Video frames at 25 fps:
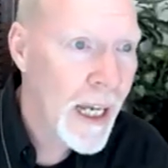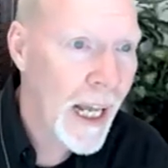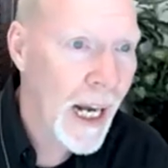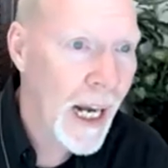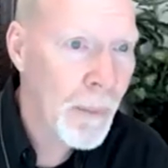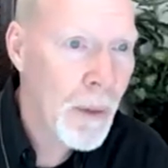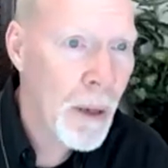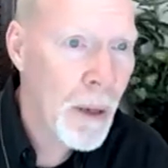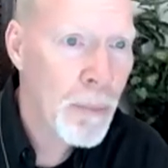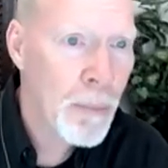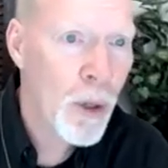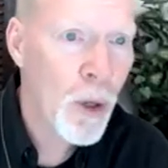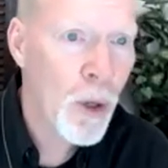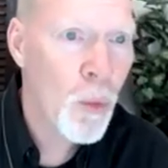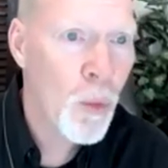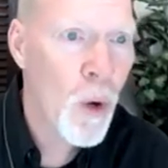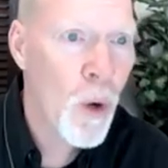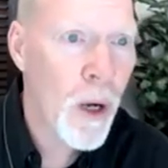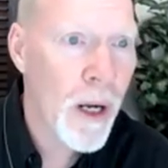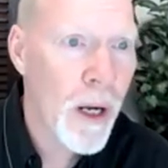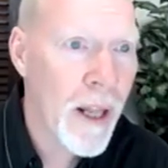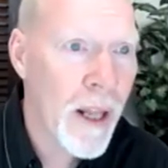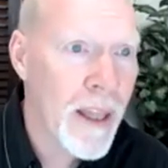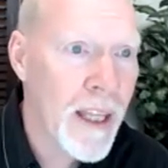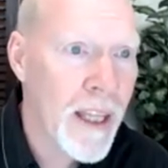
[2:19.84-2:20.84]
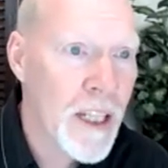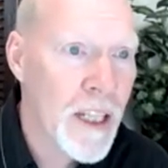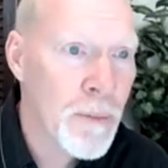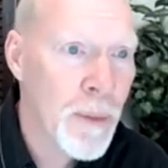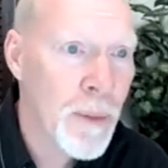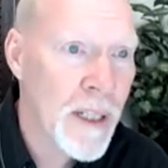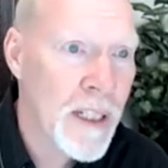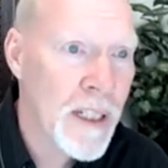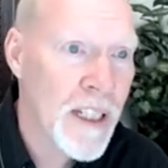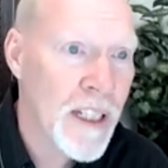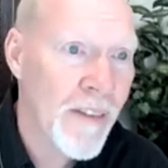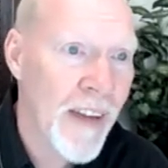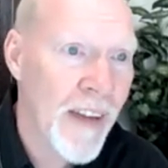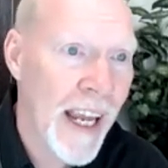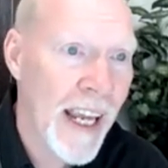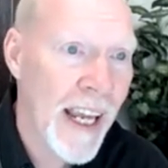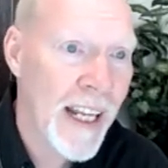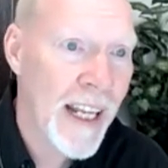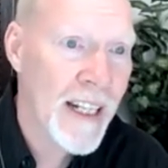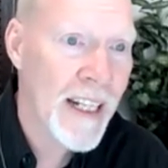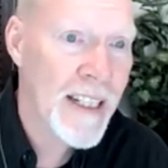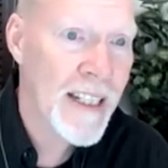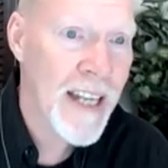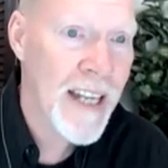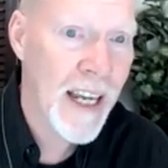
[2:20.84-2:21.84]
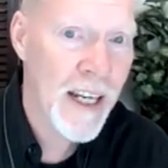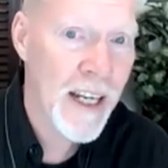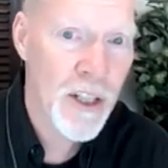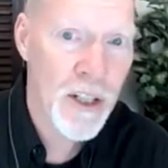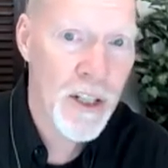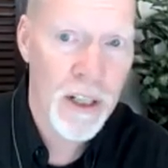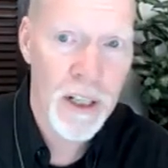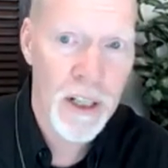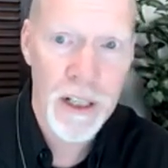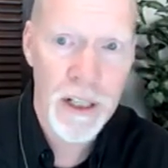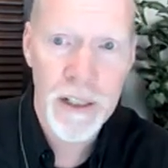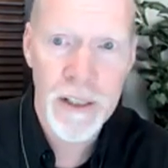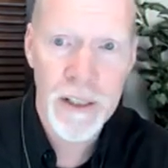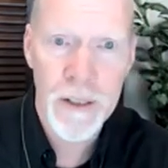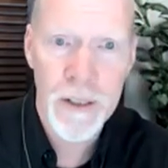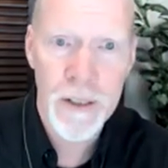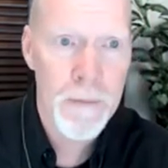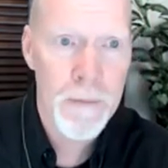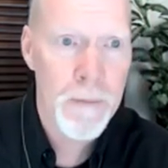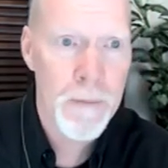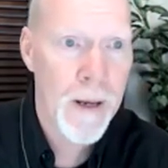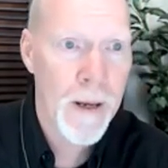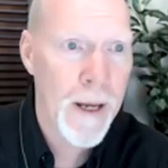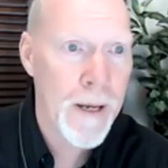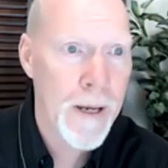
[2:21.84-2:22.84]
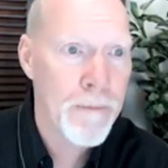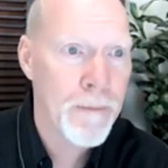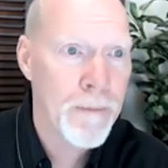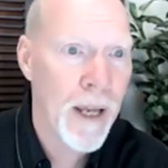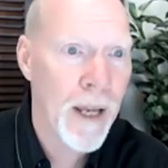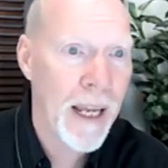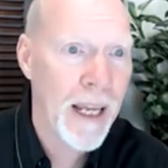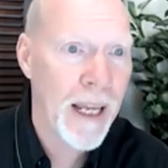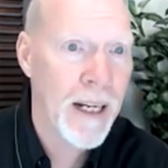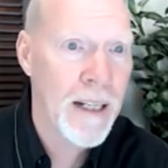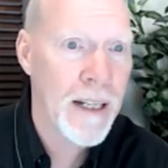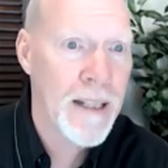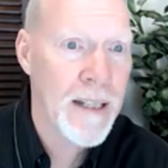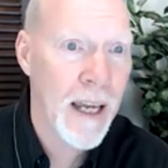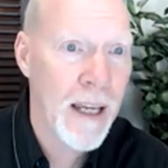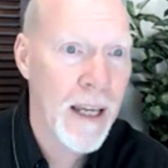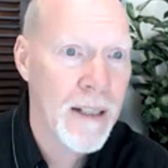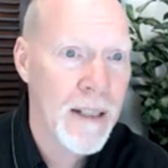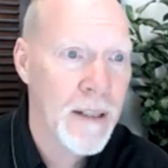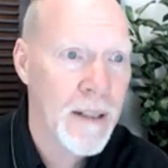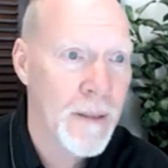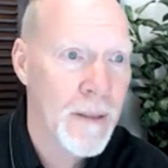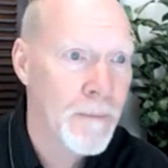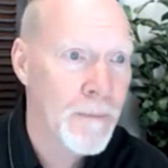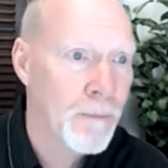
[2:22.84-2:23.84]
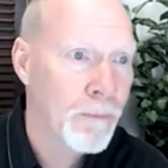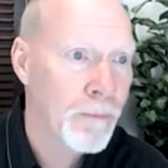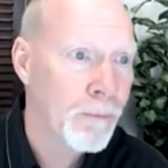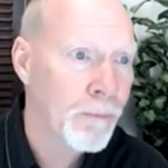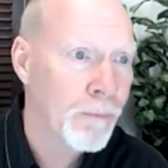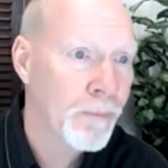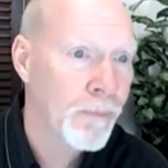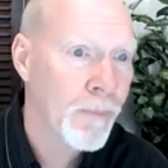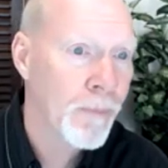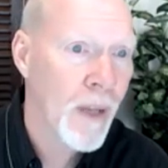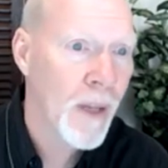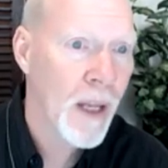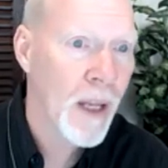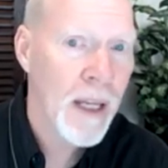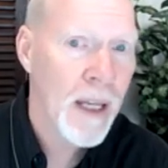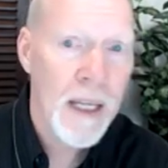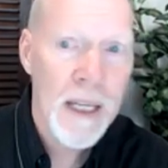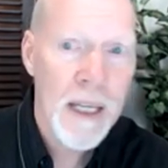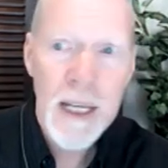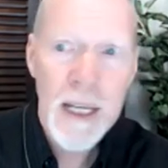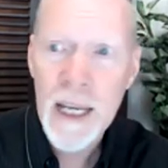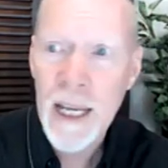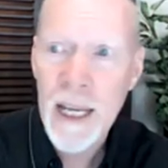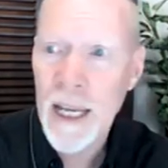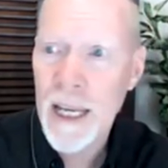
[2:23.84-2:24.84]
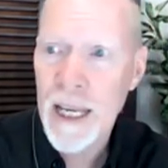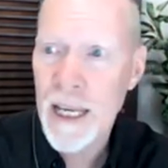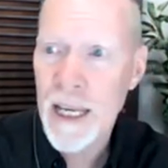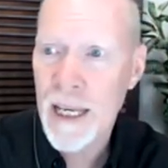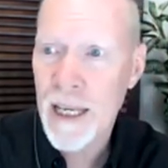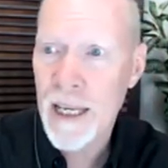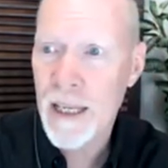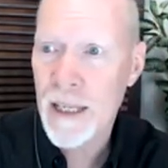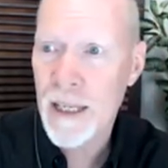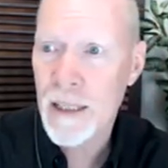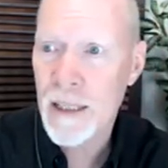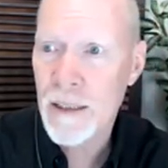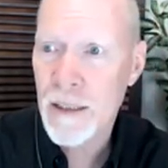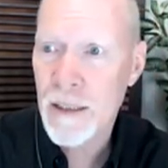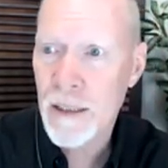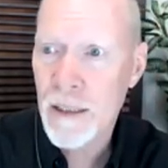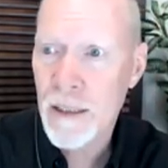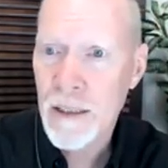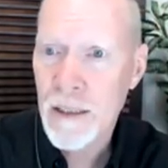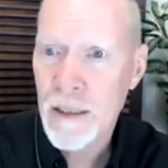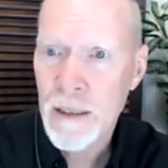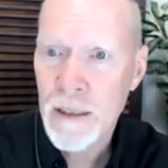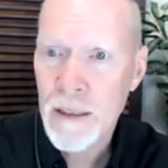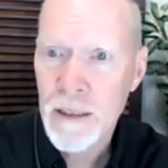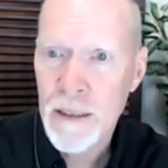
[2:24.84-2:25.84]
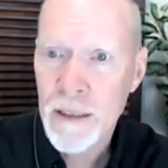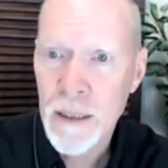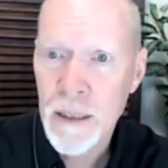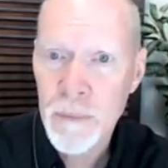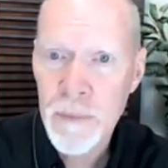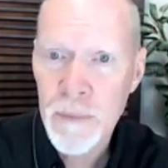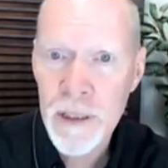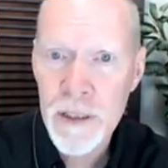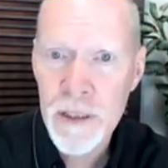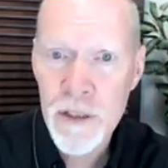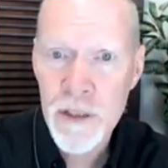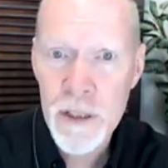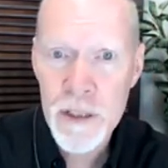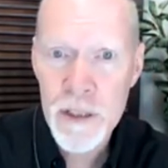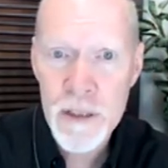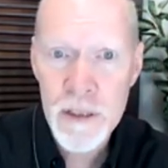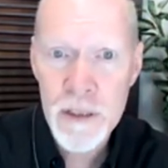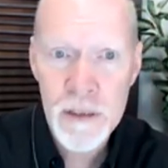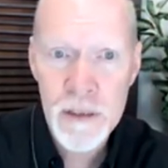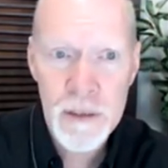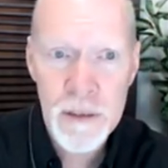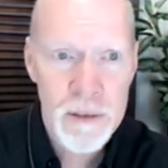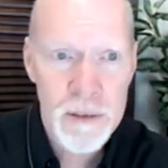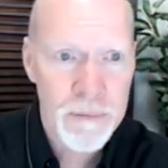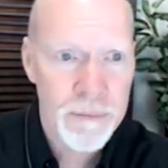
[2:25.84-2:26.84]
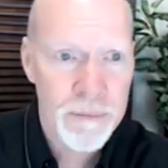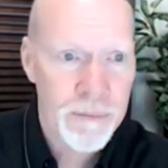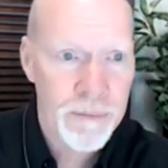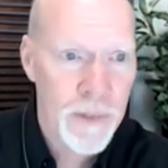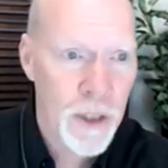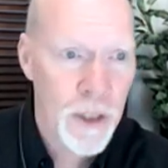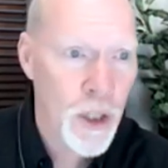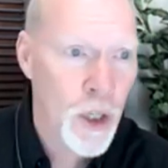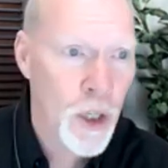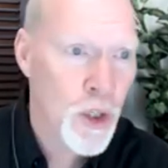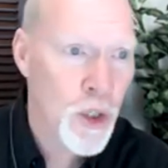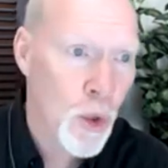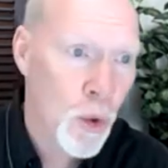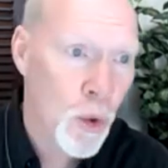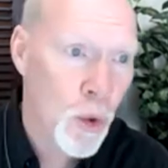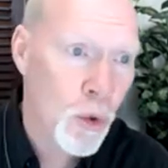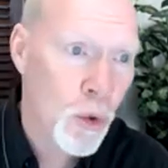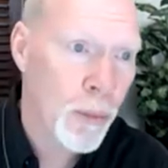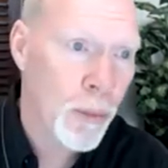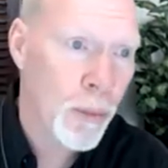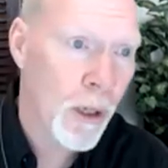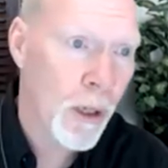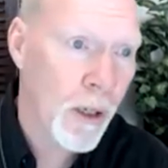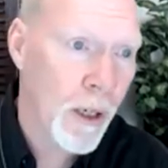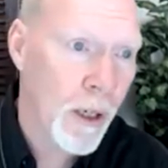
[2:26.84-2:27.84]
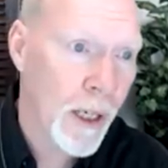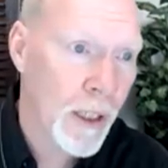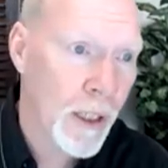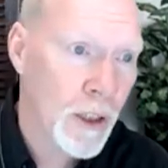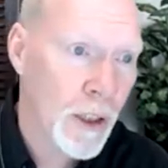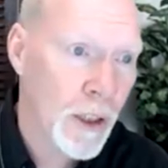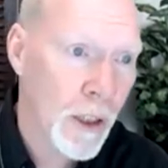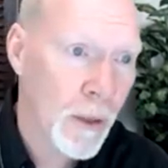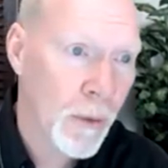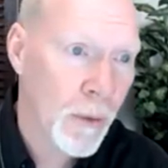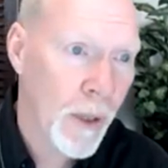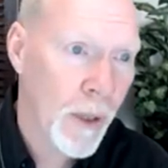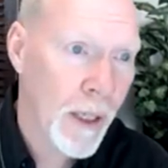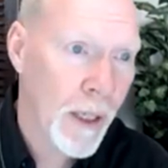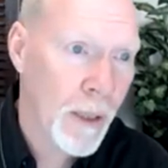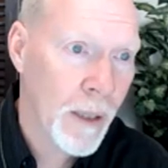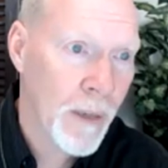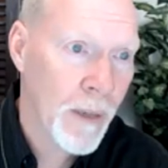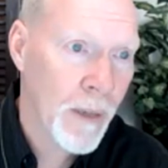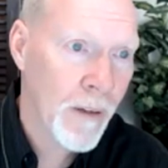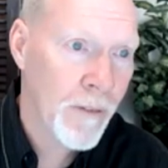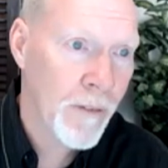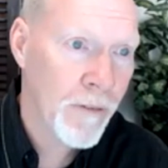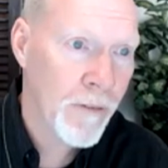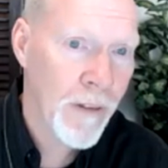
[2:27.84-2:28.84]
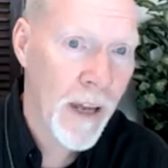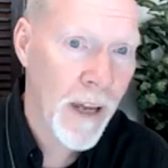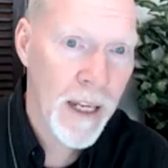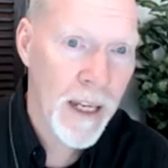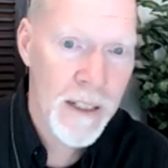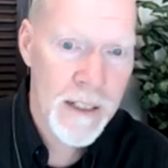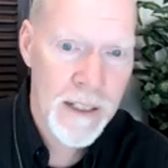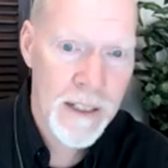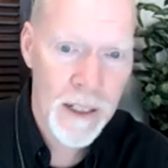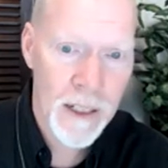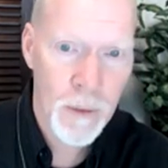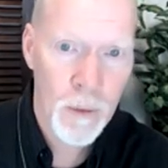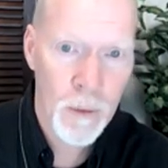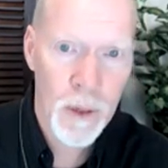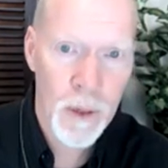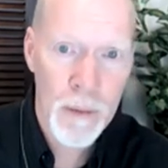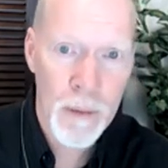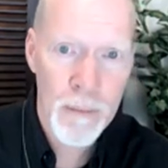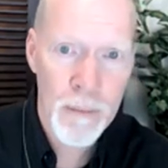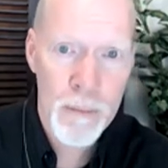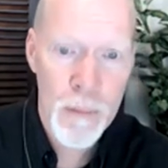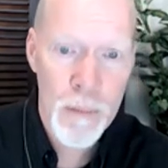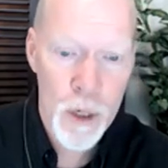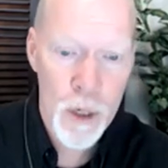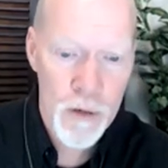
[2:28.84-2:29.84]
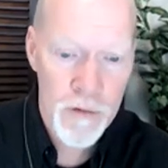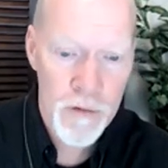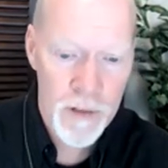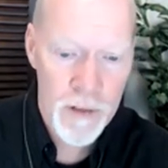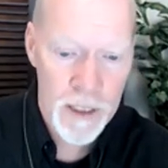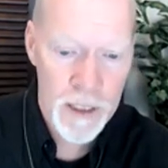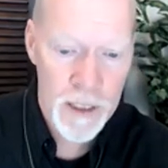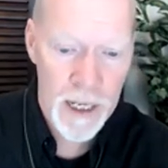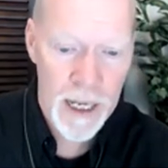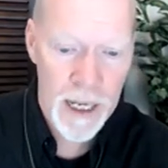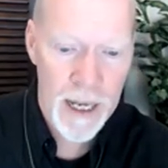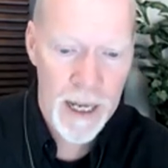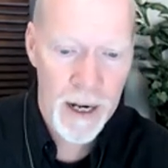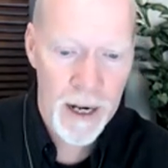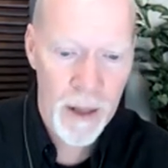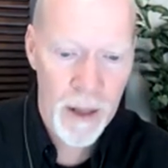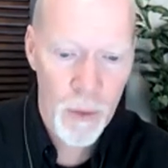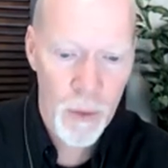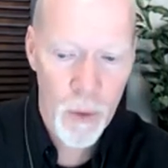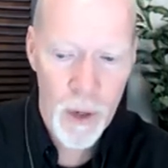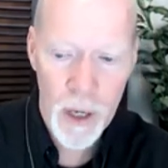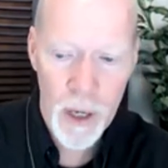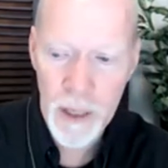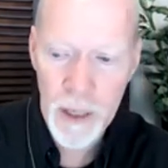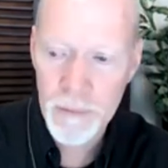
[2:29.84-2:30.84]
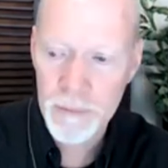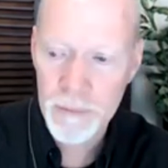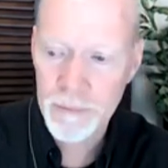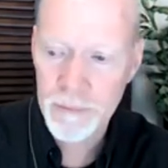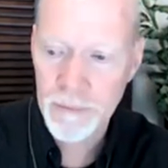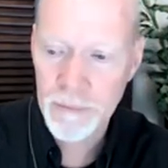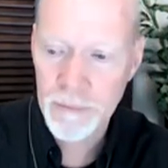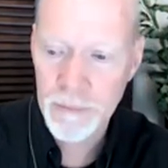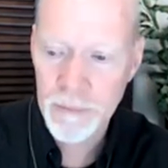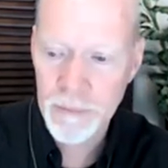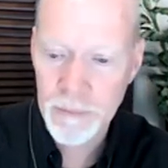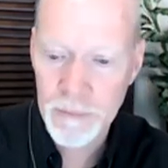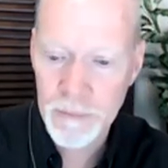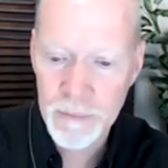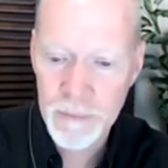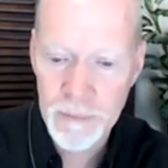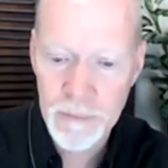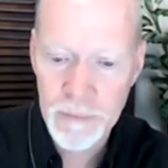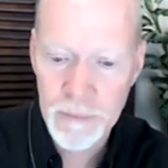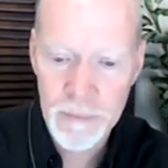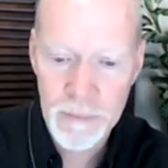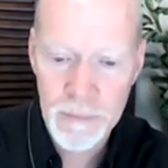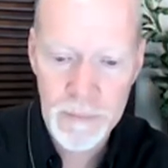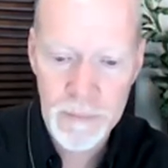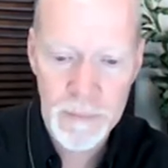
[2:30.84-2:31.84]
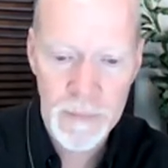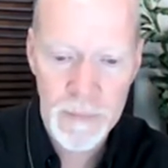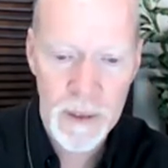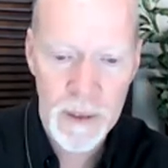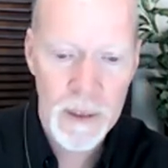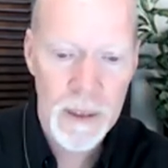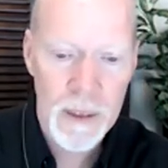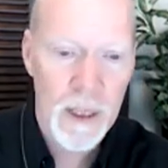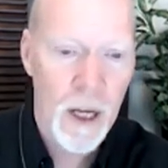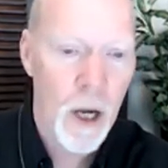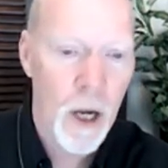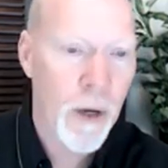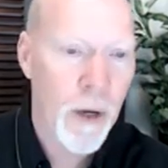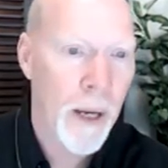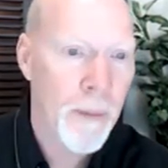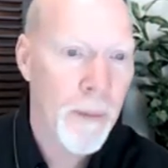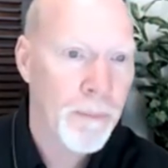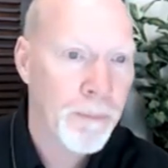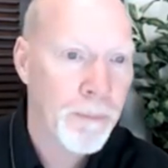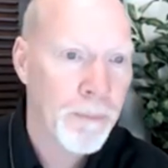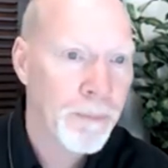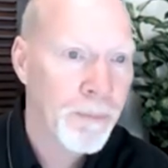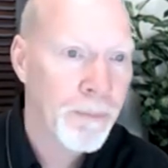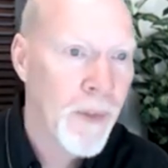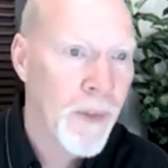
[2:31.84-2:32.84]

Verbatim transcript: and I'm going to put one of these pieces of annotation on here. Okay. Annotate. And let me just there's a toolbar actually right in my face and I want to move it out of the way. Mm-hmm. Okay,